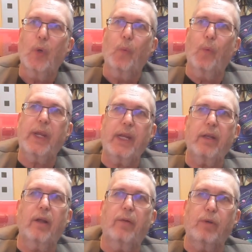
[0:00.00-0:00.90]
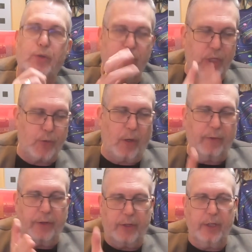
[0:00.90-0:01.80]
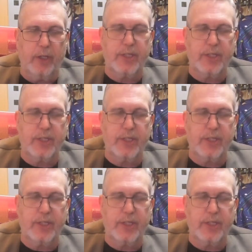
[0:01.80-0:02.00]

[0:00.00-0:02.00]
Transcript: which was the 12th and the